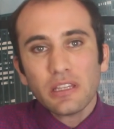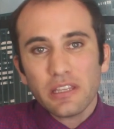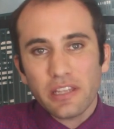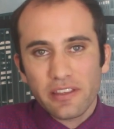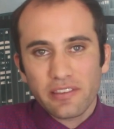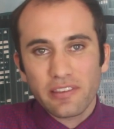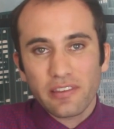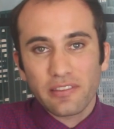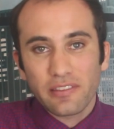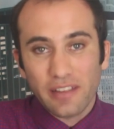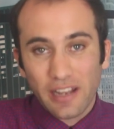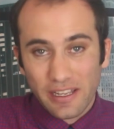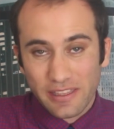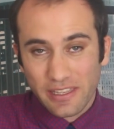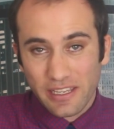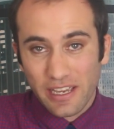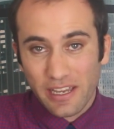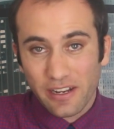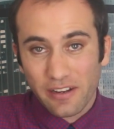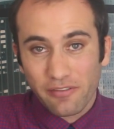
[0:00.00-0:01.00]
This is not
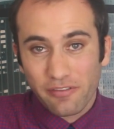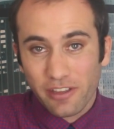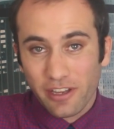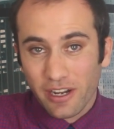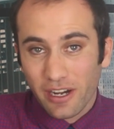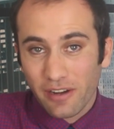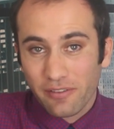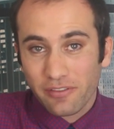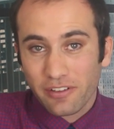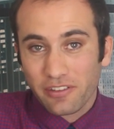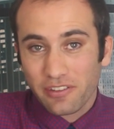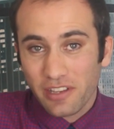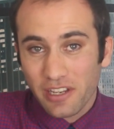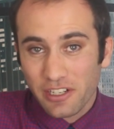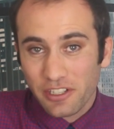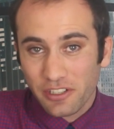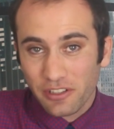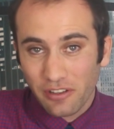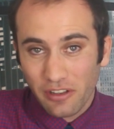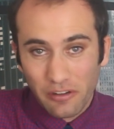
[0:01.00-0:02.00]
the end of the
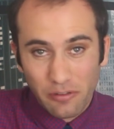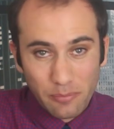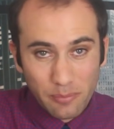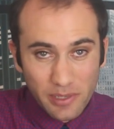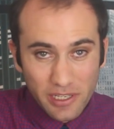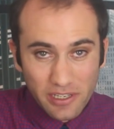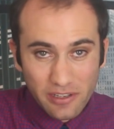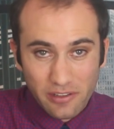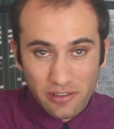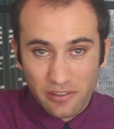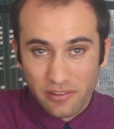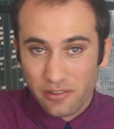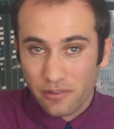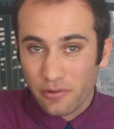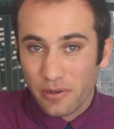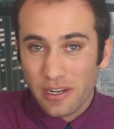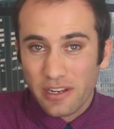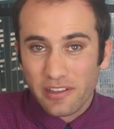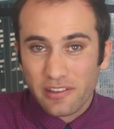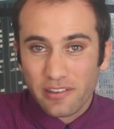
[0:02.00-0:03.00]
conversation though, because
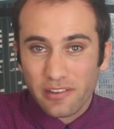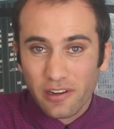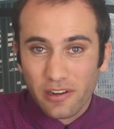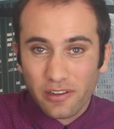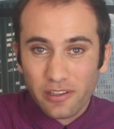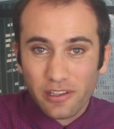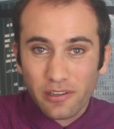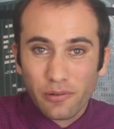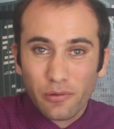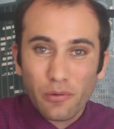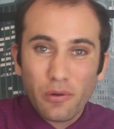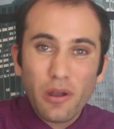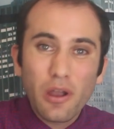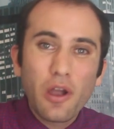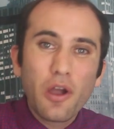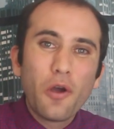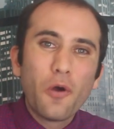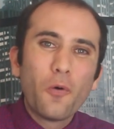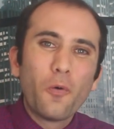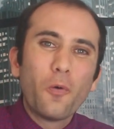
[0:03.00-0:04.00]
critics argue,
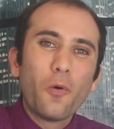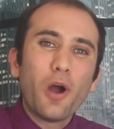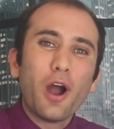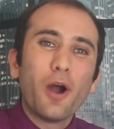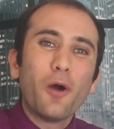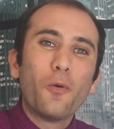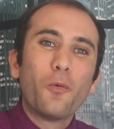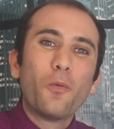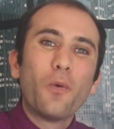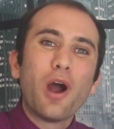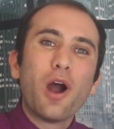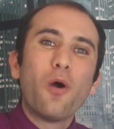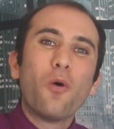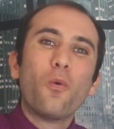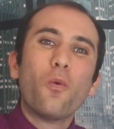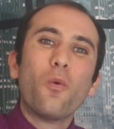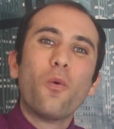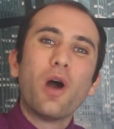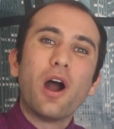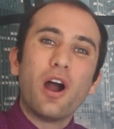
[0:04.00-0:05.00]
whoa, whoa,
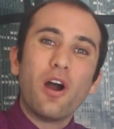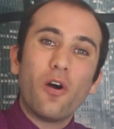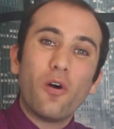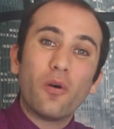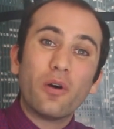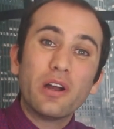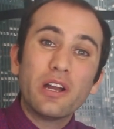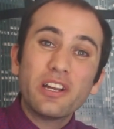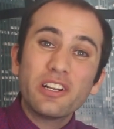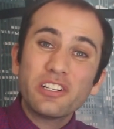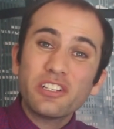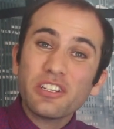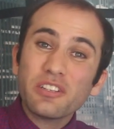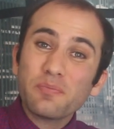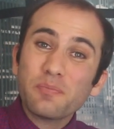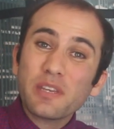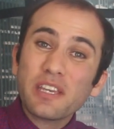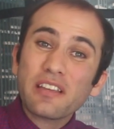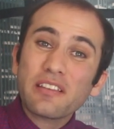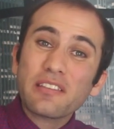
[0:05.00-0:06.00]
whoa,
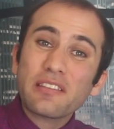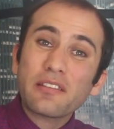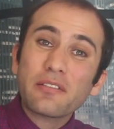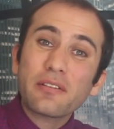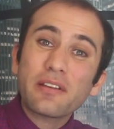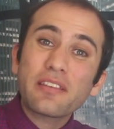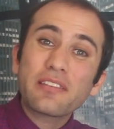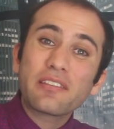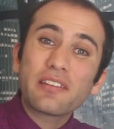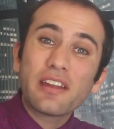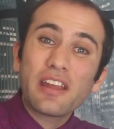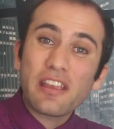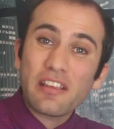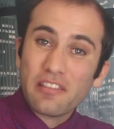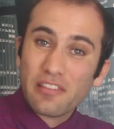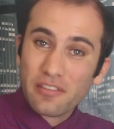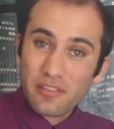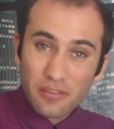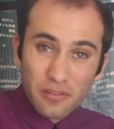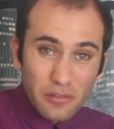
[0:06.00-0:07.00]
just because there isn't a
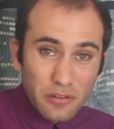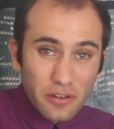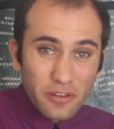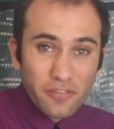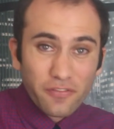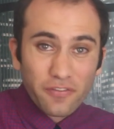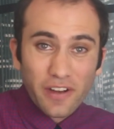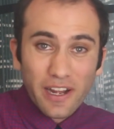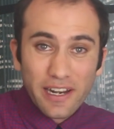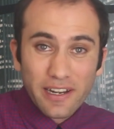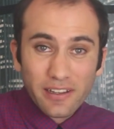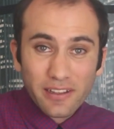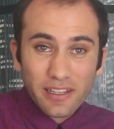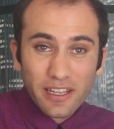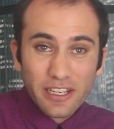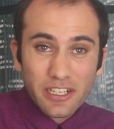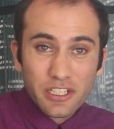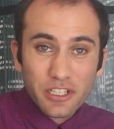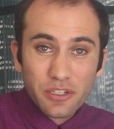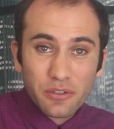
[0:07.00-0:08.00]
certified
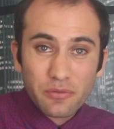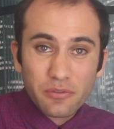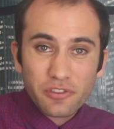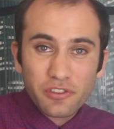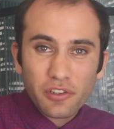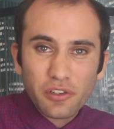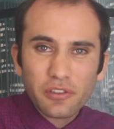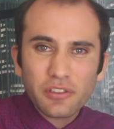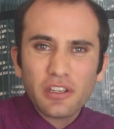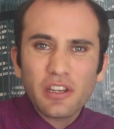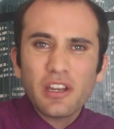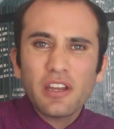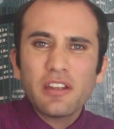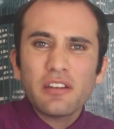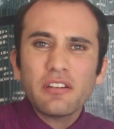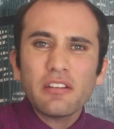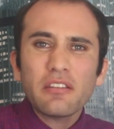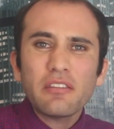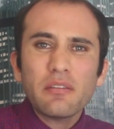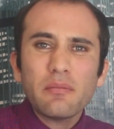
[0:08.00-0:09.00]
election result
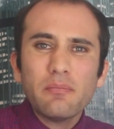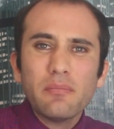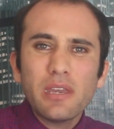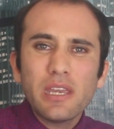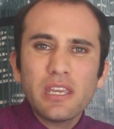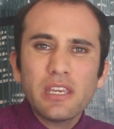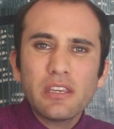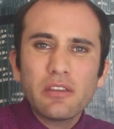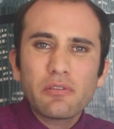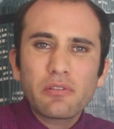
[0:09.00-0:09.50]
doesn't mean